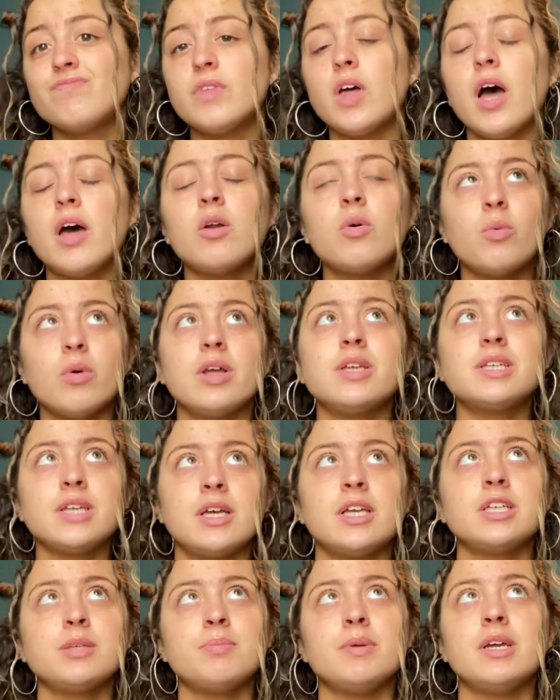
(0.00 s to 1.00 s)
I don't want to say
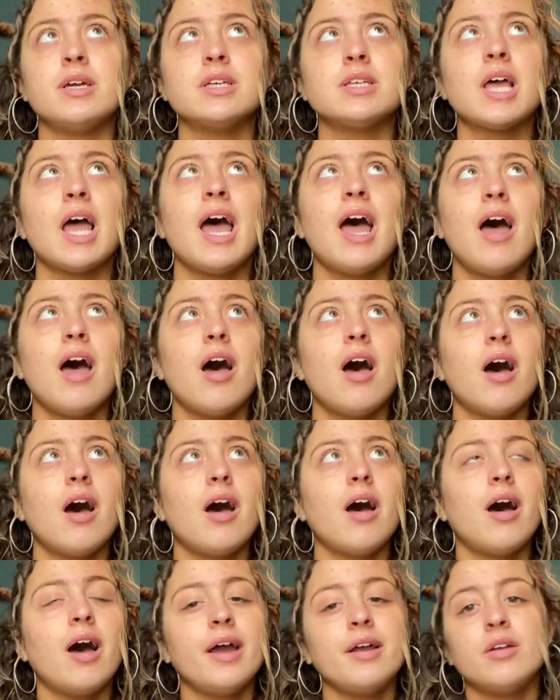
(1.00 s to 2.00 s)
this because
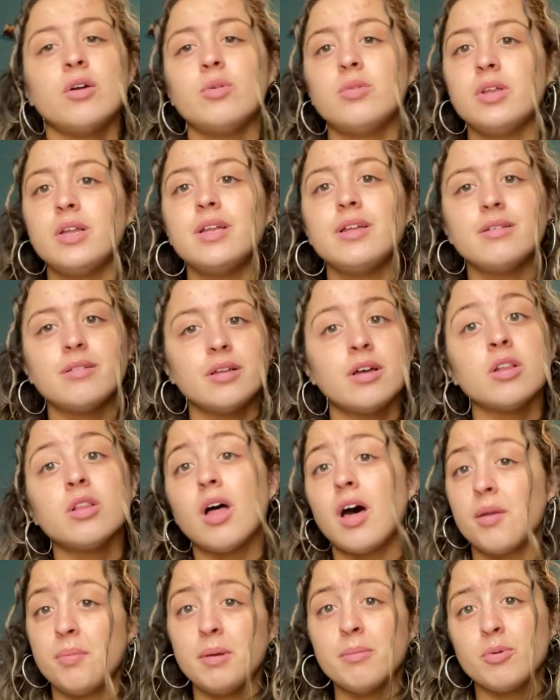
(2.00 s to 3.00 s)
I know that a
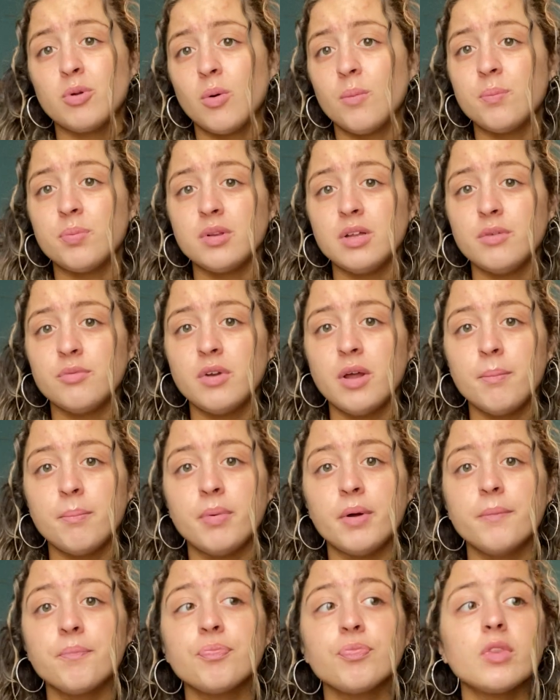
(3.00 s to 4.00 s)
lot of people don't believe in it,
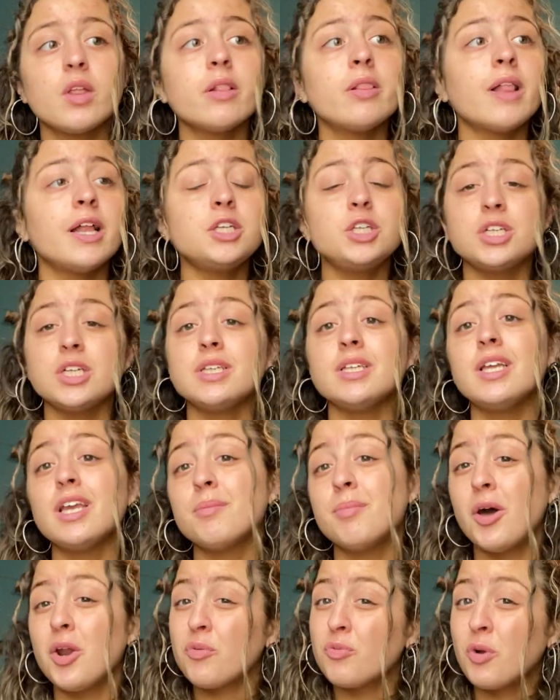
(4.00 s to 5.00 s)
but let's just think
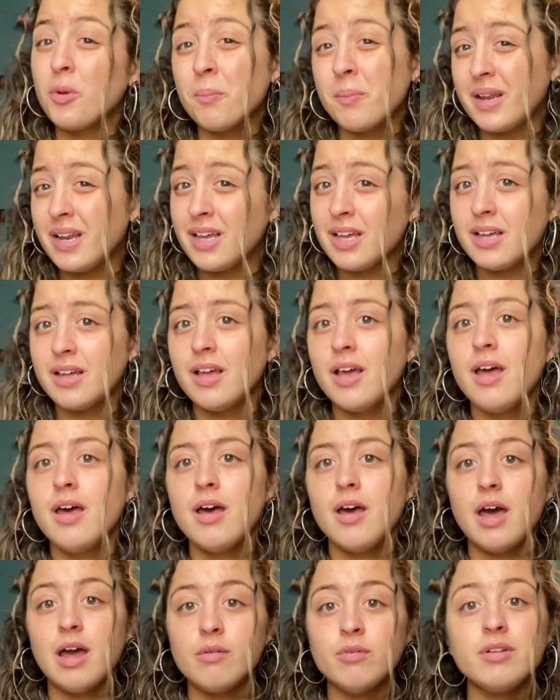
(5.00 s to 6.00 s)
about it for a minute.
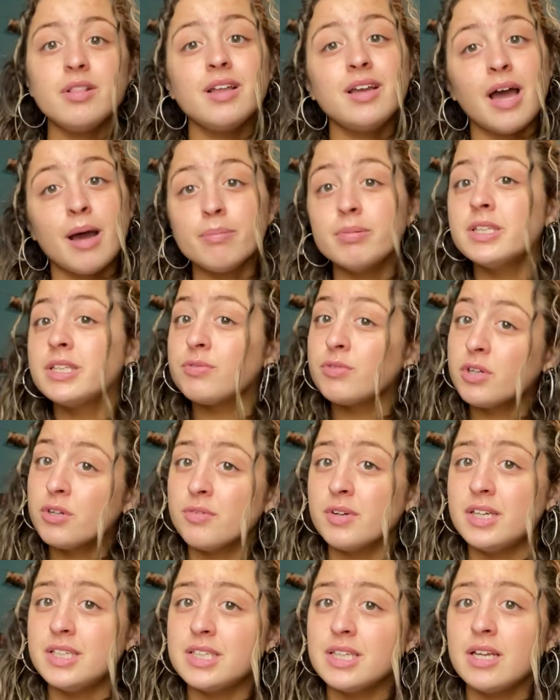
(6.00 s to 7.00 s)
Everything happens for a
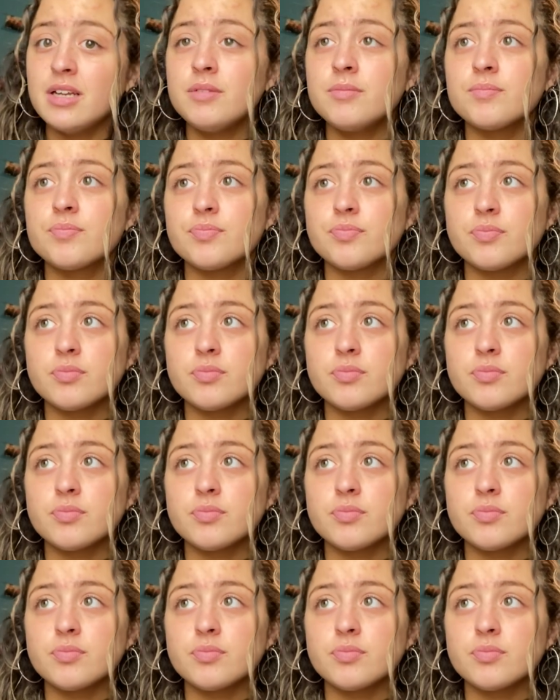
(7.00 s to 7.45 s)
reason.